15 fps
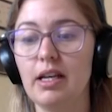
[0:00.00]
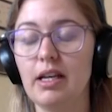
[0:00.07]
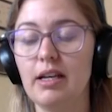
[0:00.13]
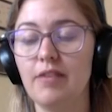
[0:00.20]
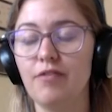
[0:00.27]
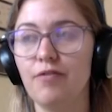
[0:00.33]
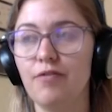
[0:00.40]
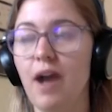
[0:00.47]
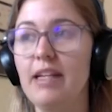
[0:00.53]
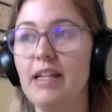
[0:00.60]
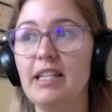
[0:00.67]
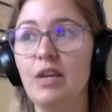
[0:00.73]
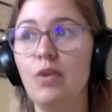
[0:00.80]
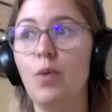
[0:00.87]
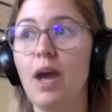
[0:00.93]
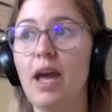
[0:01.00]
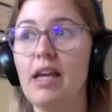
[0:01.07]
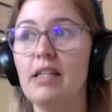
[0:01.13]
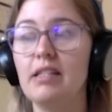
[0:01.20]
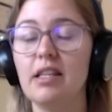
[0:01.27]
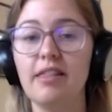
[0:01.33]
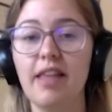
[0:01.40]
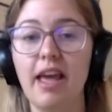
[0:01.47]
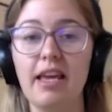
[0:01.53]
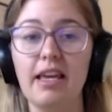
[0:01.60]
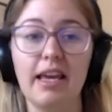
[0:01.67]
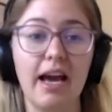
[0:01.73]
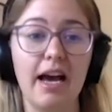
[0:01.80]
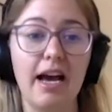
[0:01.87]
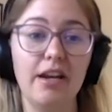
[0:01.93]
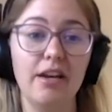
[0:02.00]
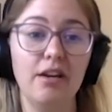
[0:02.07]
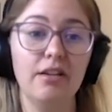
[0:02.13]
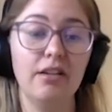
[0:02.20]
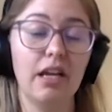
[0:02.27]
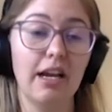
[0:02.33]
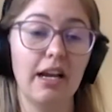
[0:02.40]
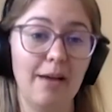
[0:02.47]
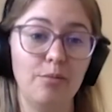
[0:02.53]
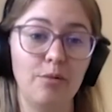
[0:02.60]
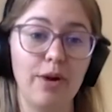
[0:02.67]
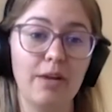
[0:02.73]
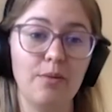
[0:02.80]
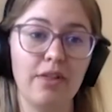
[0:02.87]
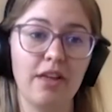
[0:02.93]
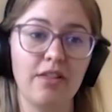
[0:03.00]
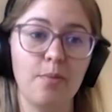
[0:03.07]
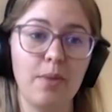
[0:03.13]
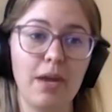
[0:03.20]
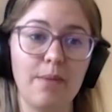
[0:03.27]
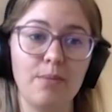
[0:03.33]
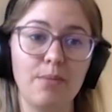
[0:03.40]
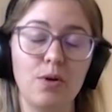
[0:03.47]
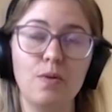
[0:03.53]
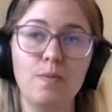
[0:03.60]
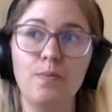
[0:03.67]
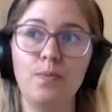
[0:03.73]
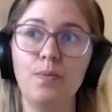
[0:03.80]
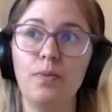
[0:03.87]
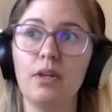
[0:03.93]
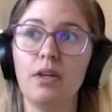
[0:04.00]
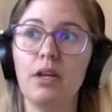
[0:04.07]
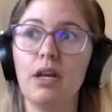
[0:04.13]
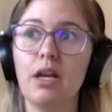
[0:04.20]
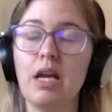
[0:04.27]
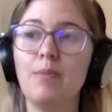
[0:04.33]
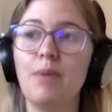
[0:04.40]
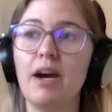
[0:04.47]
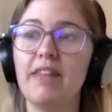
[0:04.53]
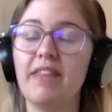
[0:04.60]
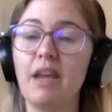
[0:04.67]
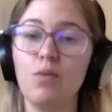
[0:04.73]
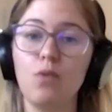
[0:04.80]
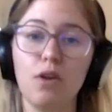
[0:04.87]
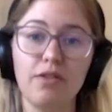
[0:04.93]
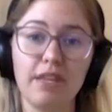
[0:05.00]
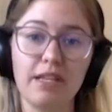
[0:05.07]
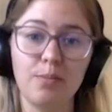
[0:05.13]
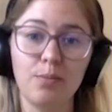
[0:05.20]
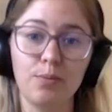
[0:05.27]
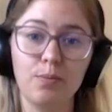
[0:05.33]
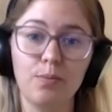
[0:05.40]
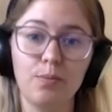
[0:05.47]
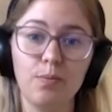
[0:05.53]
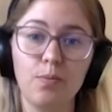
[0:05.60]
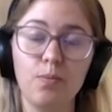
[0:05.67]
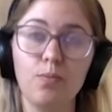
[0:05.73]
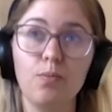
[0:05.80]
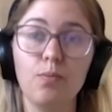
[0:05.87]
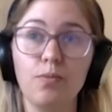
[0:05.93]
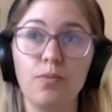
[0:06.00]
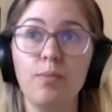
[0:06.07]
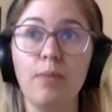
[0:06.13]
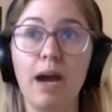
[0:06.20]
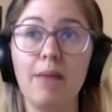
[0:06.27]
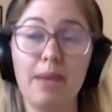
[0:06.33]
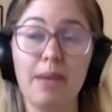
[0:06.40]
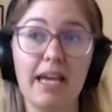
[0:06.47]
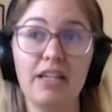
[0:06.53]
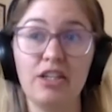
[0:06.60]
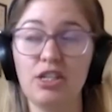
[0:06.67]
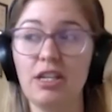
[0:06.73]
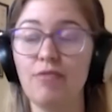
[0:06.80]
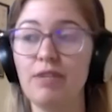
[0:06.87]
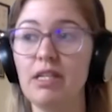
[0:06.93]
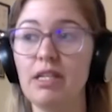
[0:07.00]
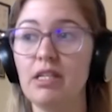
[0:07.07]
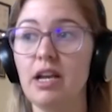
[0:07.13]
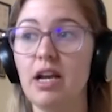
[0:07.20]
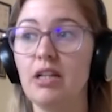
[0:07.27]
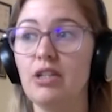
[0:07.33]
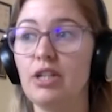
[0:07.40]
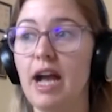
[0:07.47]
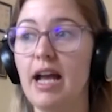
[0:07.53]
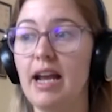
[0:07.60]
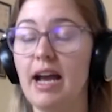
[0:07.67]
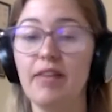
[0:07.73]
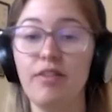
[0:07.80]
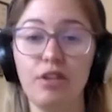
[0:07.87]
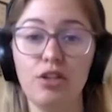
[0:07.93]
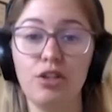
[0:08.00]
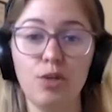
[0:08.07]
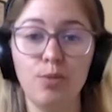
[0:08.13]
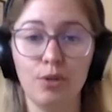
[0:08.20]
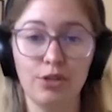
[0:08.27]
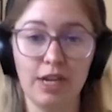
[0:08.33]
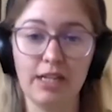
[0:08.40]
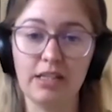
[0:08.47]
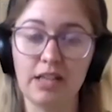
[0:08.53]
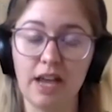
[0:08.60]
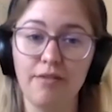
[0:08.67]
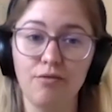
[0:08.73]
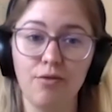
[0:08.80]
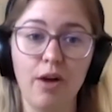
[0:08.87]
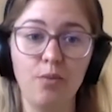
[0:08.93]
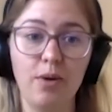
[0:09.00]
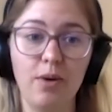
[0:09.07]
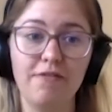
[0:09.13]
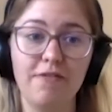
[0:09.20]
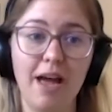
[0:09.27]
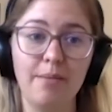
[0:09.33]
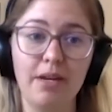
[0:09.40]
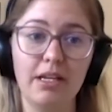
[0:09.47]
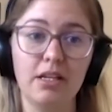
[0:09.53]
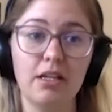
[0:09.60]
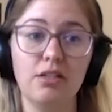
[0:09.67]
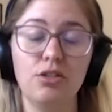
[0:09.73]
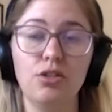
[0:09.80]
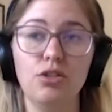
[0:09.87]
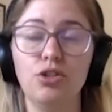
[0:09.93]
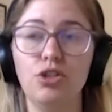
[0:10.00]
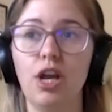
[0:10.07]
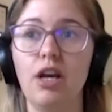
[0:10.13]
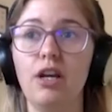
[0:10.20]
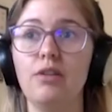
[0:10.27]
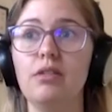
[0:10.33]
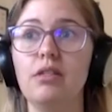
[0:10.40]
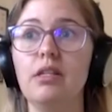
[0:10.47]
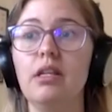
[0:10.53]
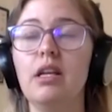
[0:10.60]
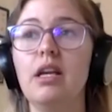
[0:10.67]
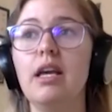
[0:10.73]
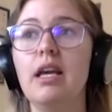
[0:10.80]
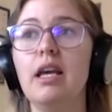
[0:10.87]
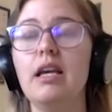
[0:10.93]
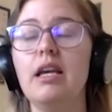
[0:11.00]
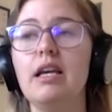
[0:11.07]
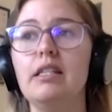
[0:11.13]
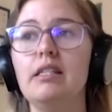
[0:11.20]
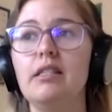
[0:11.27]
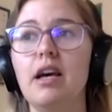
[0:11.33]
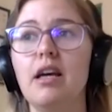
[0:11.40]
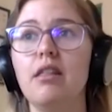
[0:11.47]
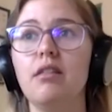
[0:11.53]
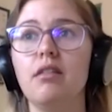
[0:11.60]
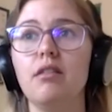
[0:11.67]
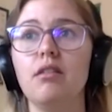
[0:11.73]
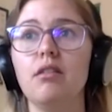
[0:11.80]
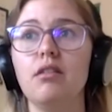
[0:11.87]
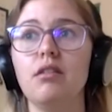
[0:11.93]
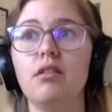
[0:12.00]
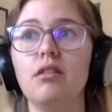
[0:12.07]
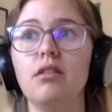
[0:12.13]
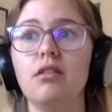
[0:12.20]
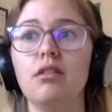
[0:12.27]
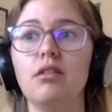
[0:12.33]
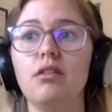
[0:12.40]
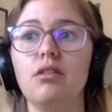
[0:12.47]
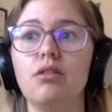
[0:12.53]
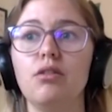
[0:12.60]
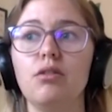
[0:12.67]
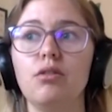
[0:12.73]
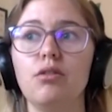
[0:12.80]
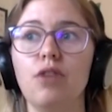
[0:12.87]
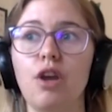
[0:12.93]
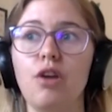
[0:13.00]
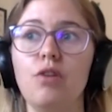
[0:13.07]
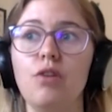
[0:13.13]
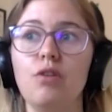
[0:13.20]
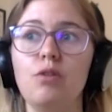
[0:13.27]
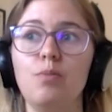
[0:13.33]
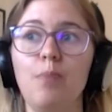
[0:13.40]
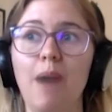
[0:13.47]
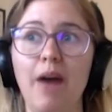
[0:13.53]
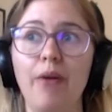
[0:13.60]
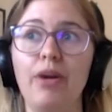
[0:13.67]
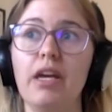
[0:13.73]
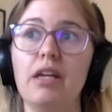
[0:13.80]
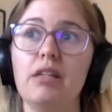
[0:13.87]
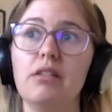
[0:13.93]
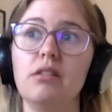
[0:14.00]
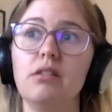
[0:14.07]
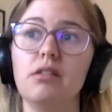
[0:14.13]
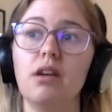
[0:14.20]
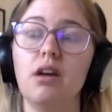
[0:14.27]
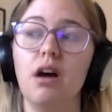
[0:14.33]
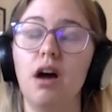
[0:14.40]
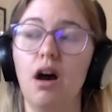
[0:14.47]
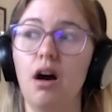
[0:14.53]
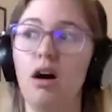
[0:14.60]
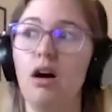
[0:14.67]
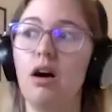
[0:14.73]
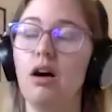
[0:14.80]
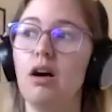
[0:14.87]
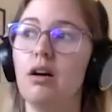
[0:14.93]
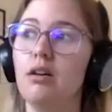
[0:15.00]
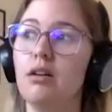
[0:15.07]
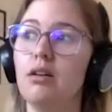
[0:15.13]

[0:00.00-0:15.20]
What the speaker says: finding ways that they can collaborate with other people. But I think what this, my PhD research and the two projects that I've run with Fairmead has shown is that those barriers are